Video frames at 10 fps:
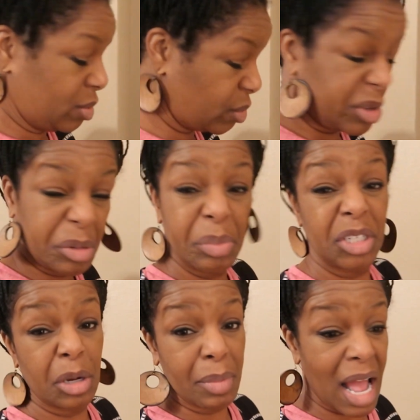When you
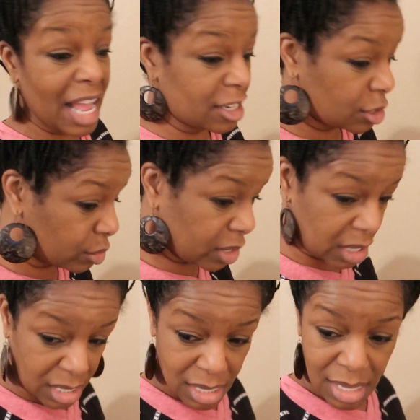put your mind to it.
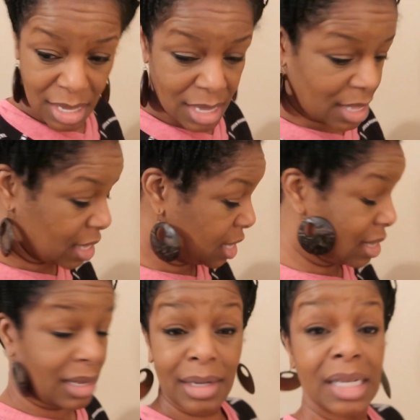
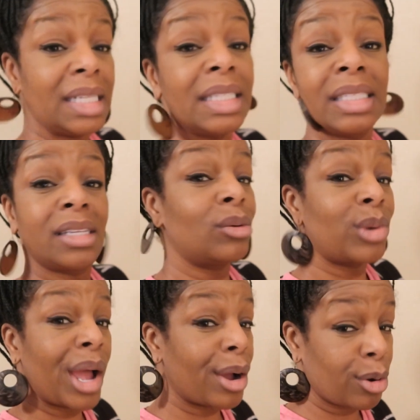Glenn's still
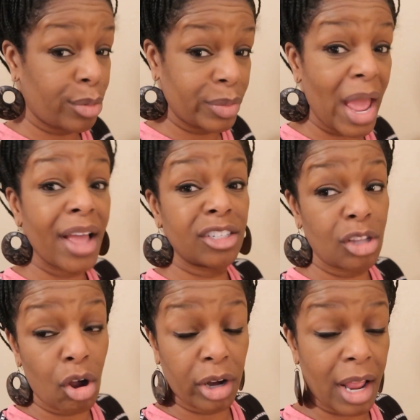not home. Now it's
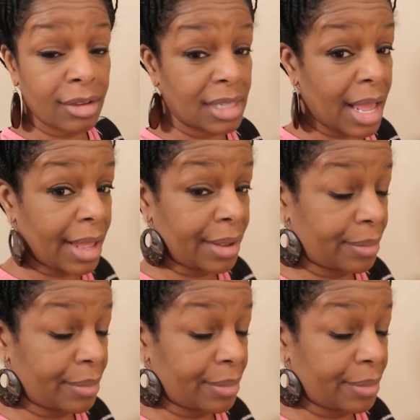dark outside.